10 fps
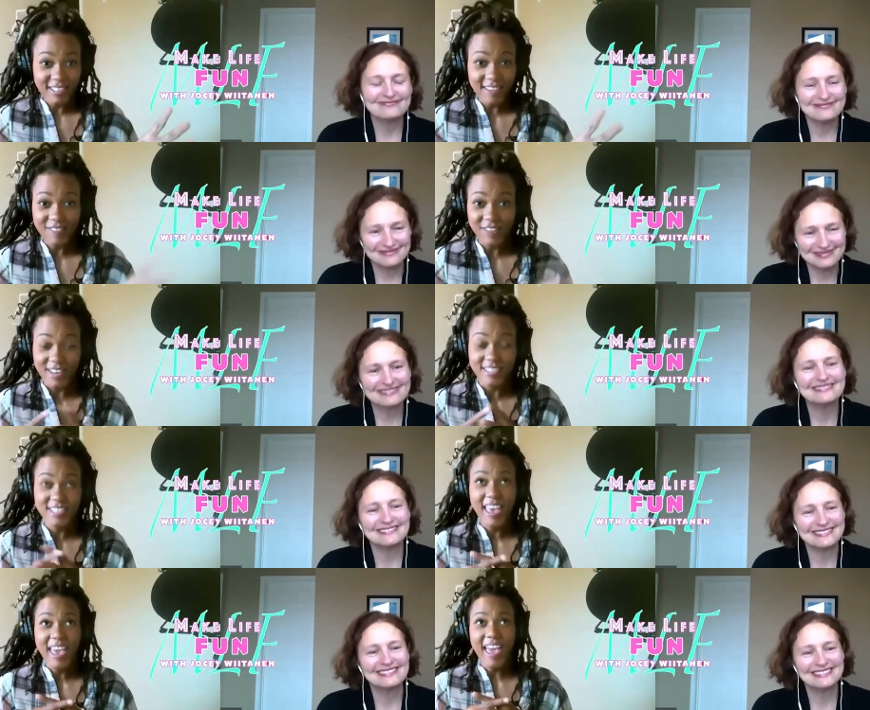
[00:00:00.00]
Speaker 1: different.
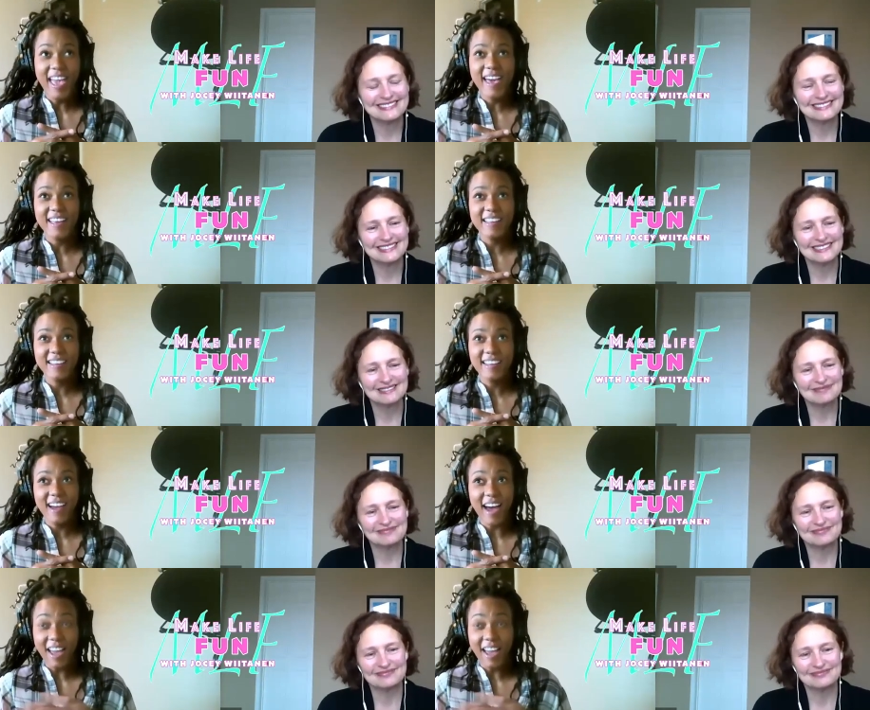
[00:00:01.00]
And
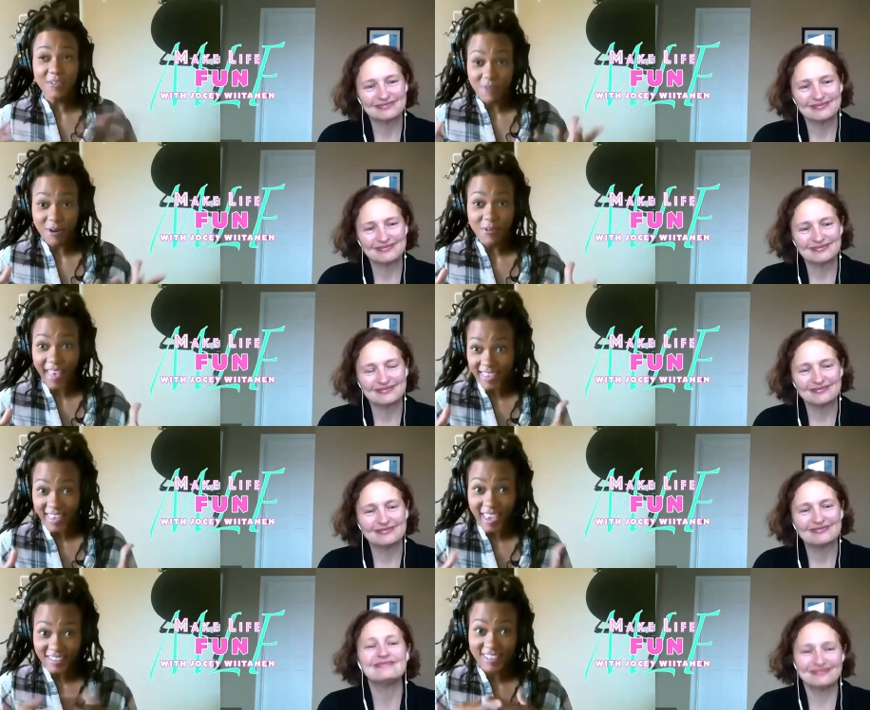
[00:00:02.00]
I don't know that
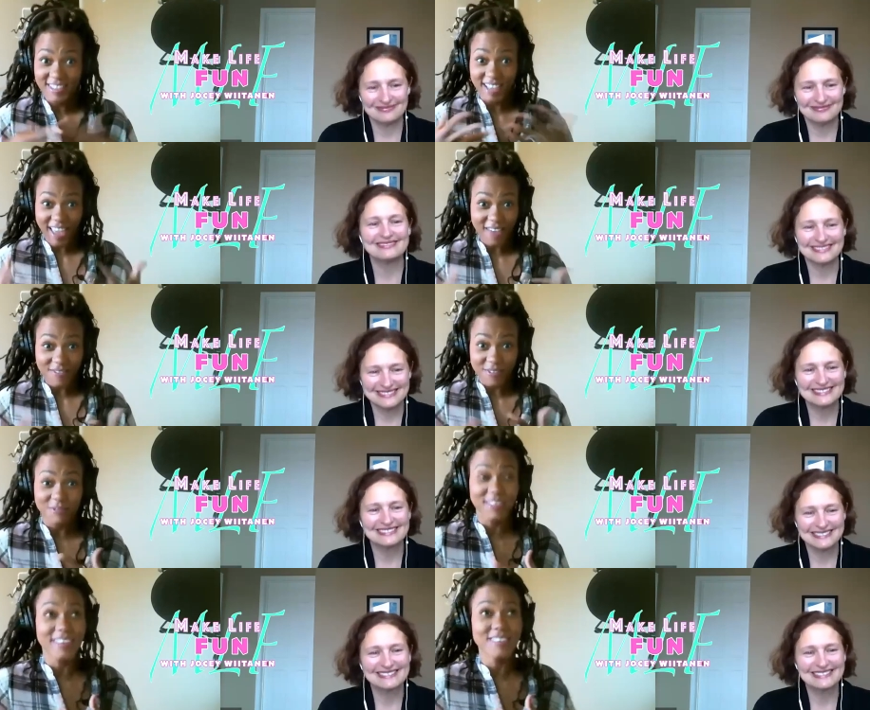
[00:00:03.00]
yet because I haven't
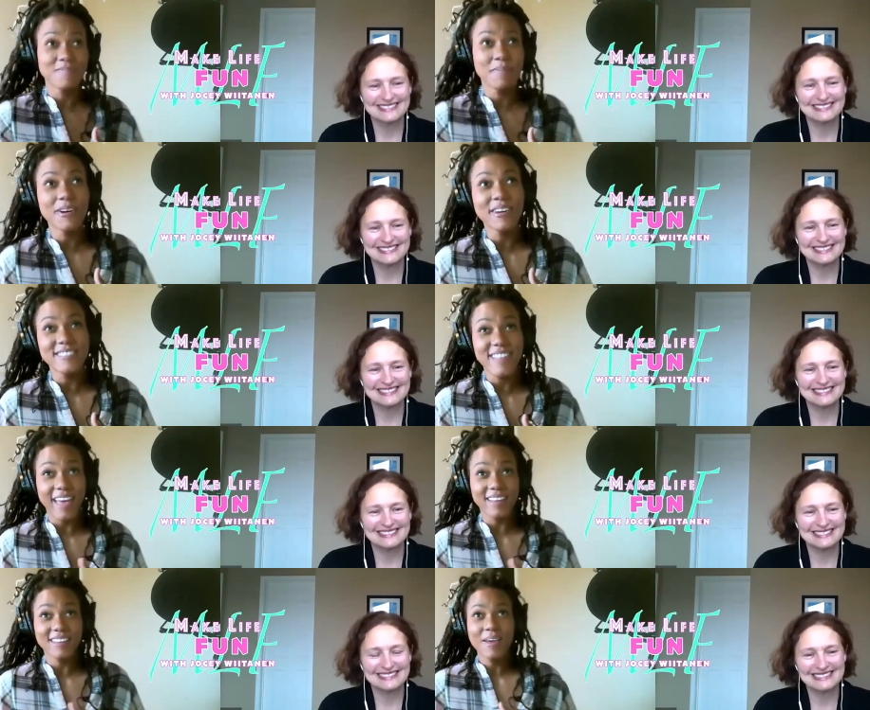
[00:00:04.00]
really experienced
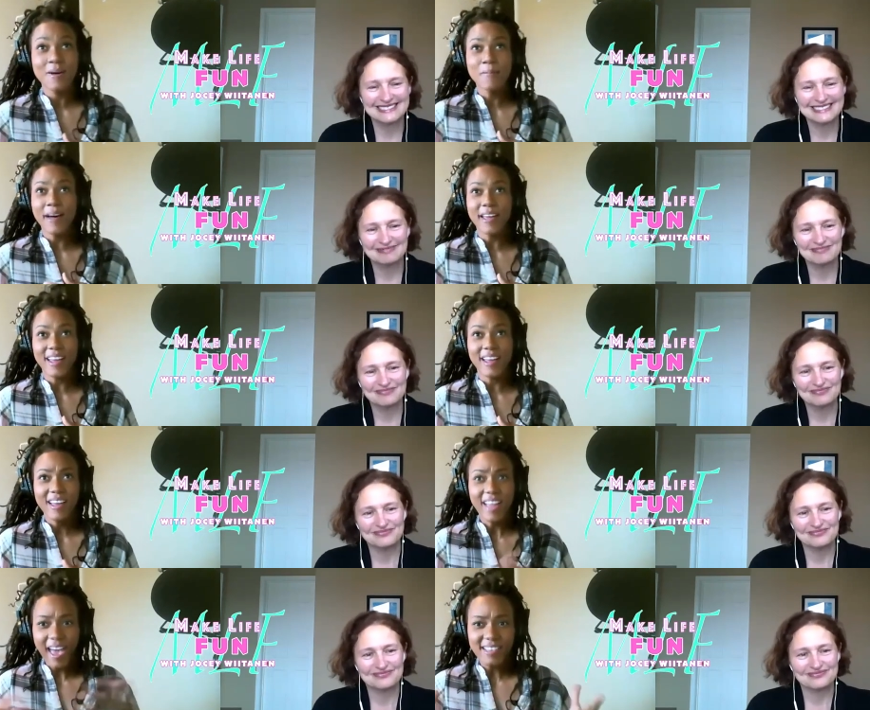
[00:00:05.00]
that, but
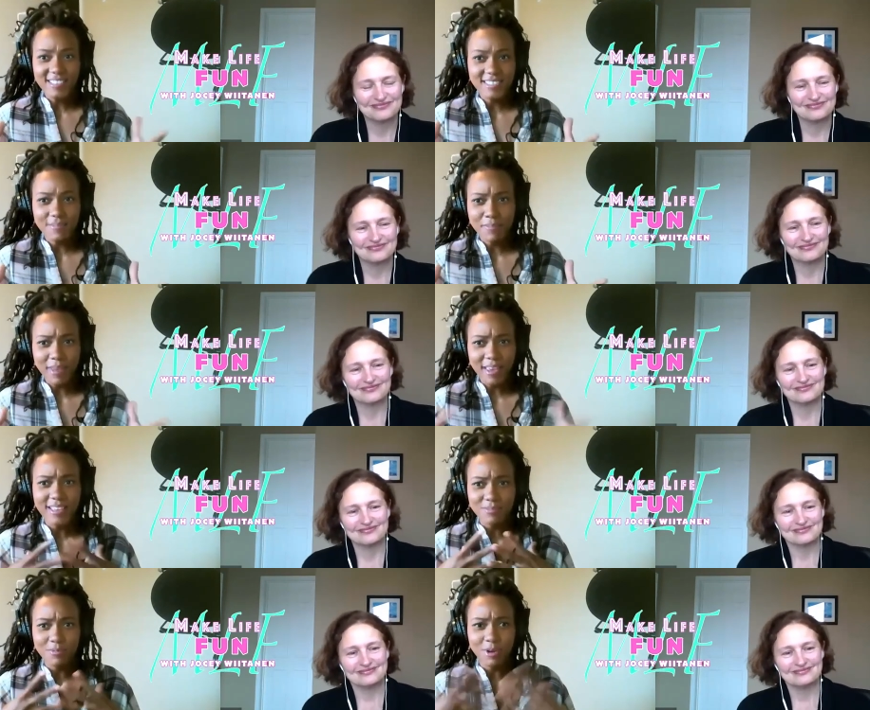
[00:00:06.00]
it has to be,
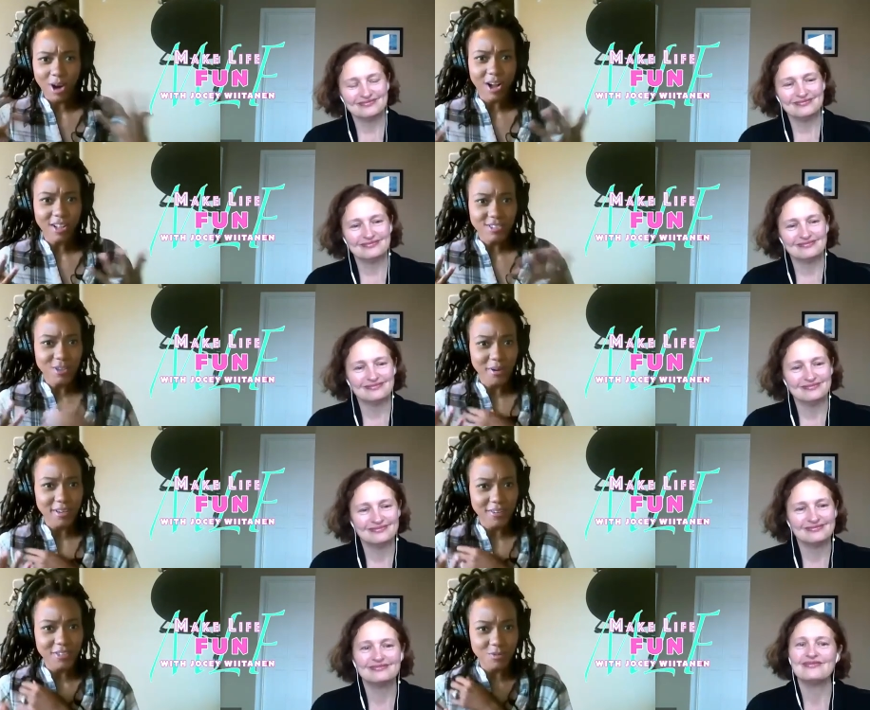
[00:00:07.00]
because we're all so
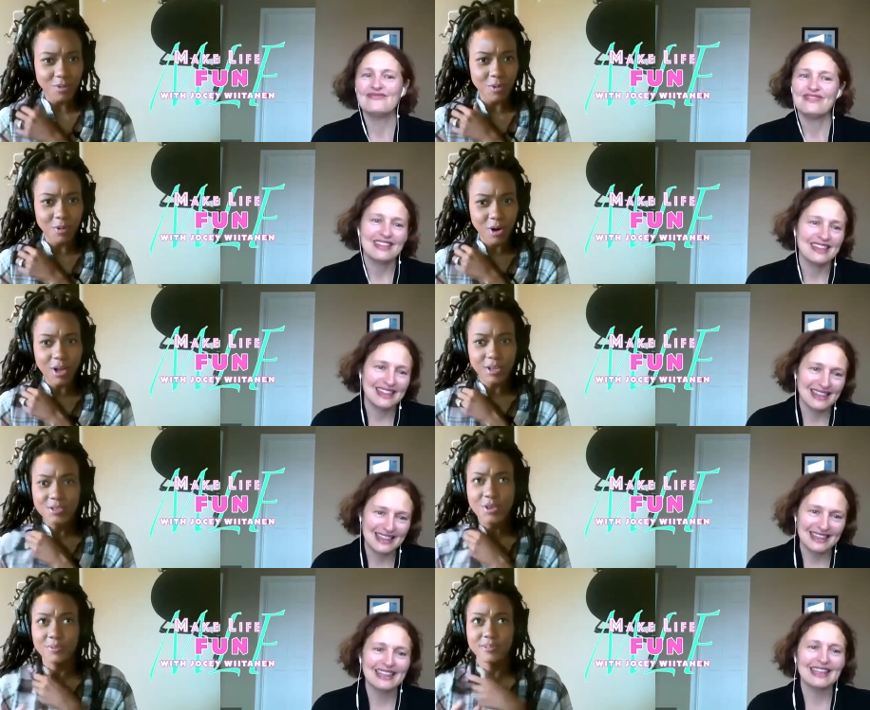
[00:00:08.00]
individual, we're all
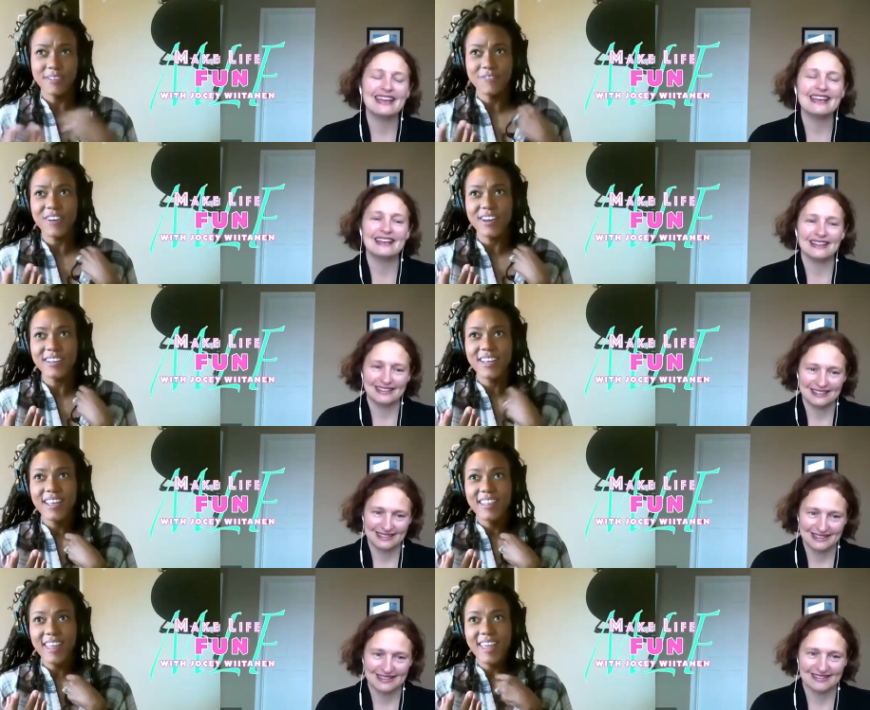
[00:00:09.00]
so different,
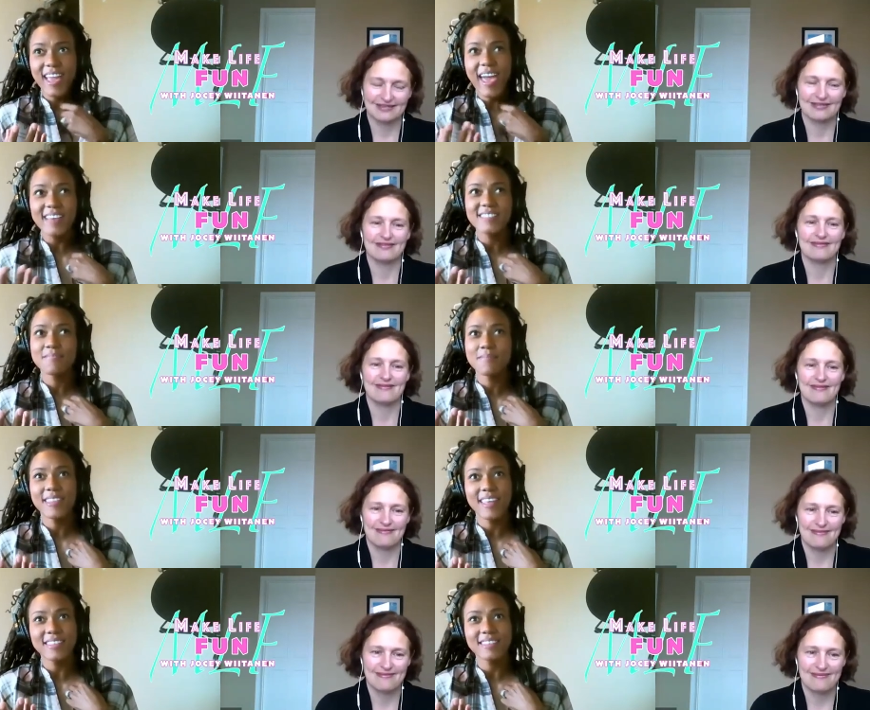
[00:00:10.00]
that it has to be
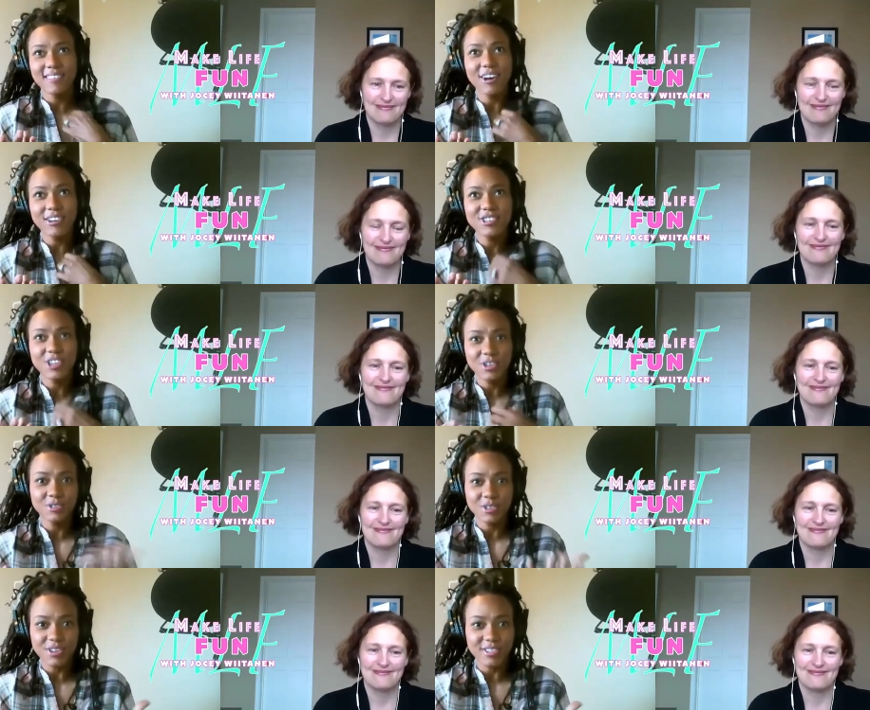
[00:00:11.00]
that our
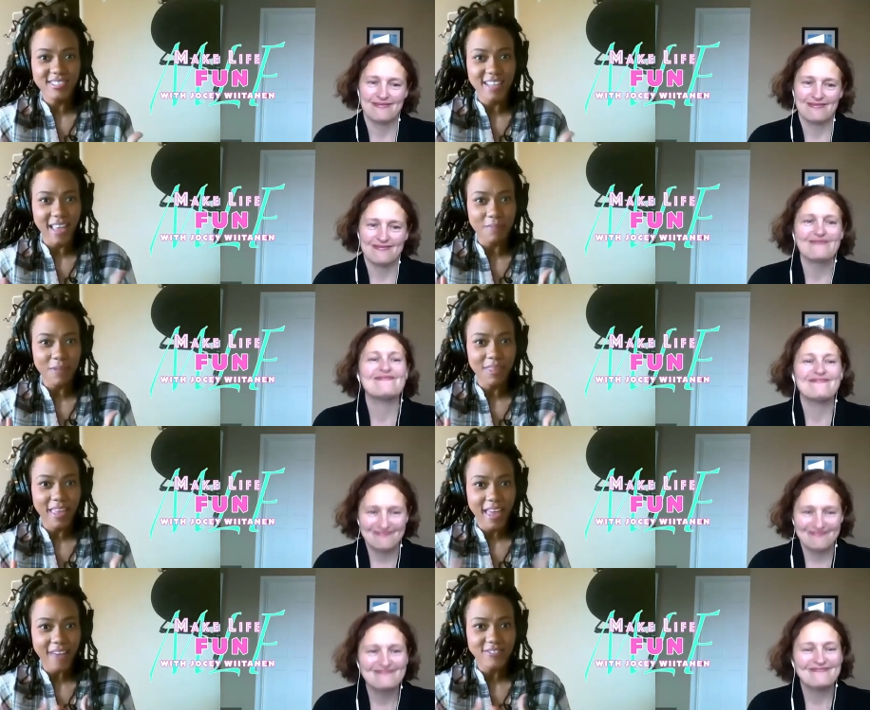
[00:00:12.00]
children are the same, and
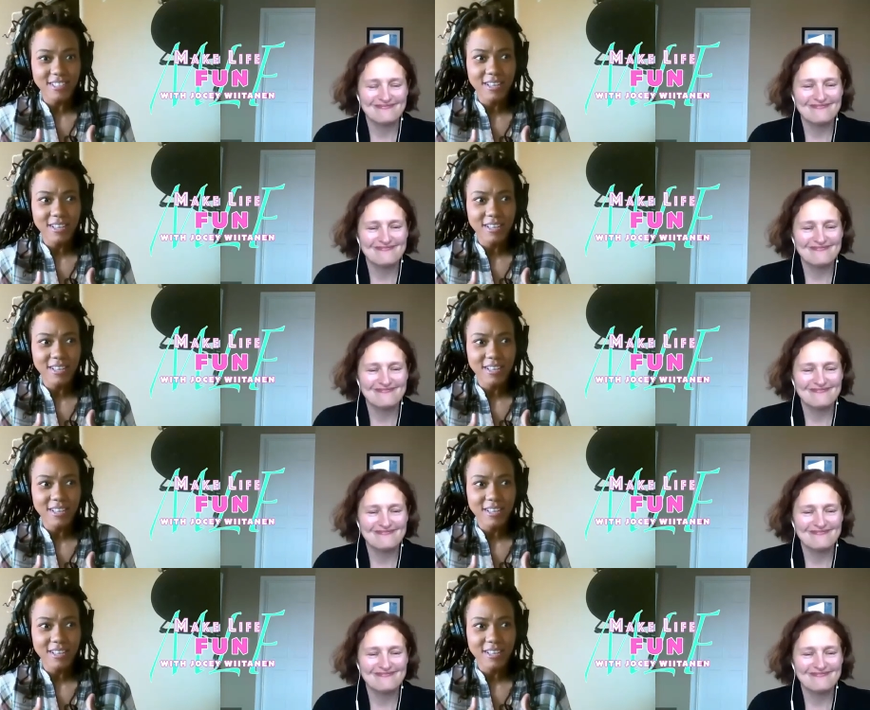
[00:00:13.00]
they have to,